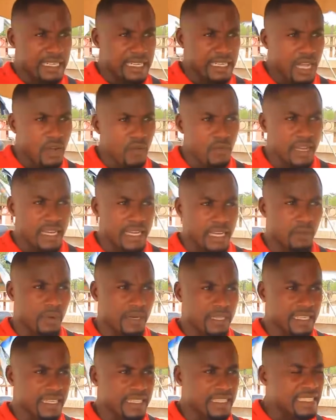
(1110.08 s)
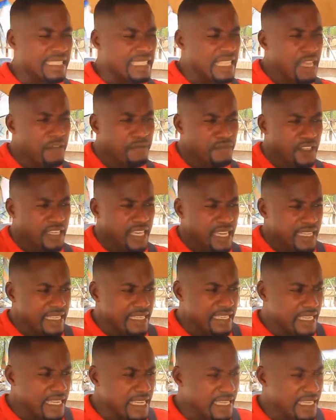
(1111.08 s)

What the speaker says: now in our days, they've changed